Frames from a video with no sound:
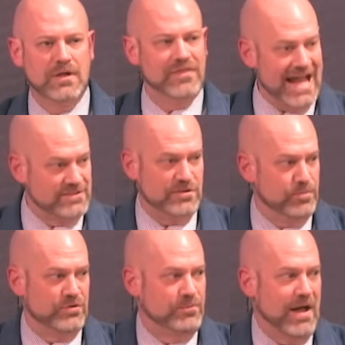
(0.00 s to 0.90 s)
That's the
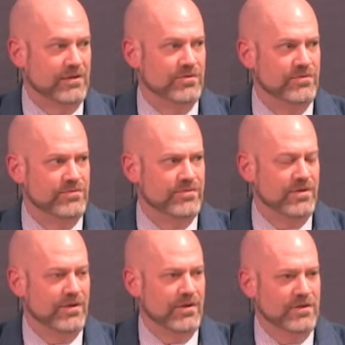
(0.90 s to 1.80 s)

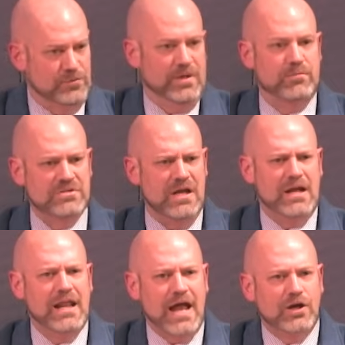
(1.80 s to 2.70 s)
perspective that's being presented.
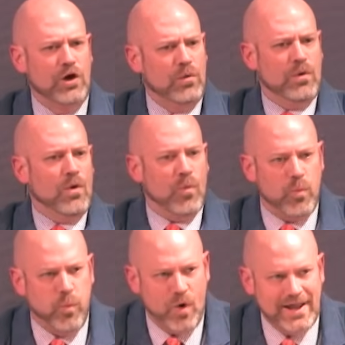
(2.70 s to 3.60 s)
And I go,
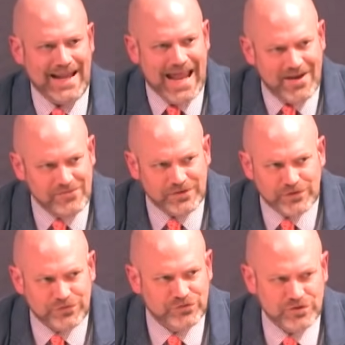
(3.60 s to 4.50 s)
what
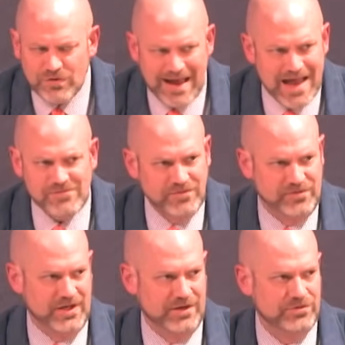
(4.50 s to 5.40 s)
evidence do you have of
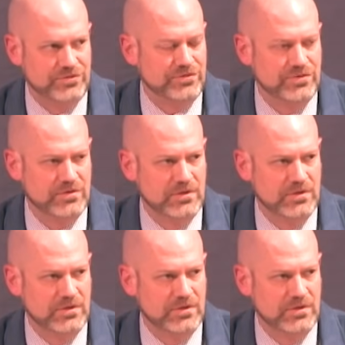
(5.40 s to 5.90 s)
this?